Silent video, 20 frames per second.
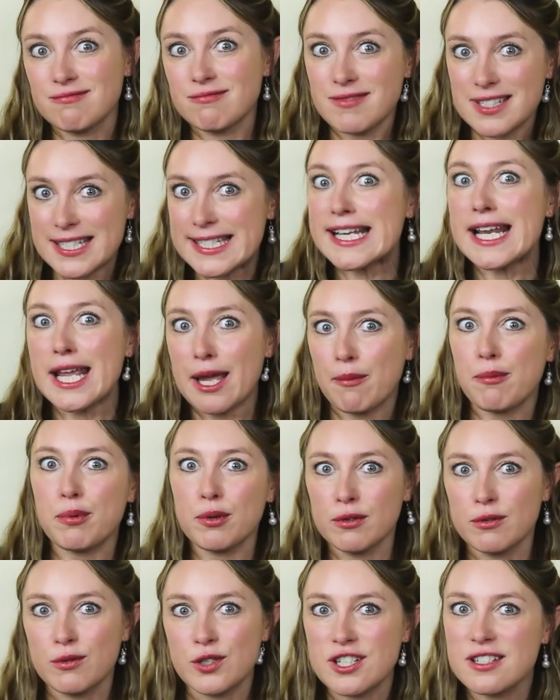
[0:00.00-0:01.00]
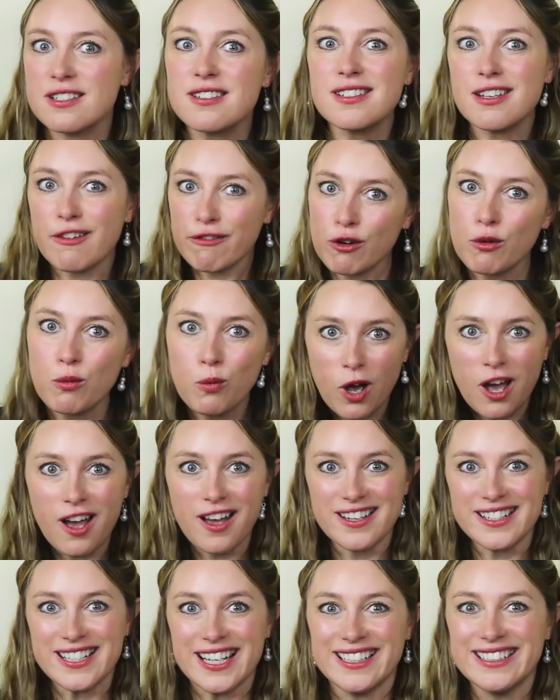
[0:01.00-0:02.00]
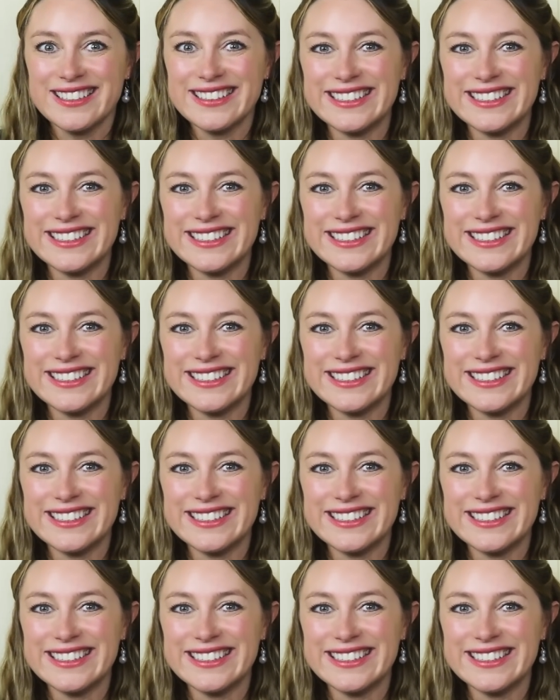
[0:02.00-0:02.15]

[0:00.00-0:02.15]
slip, which is a different word.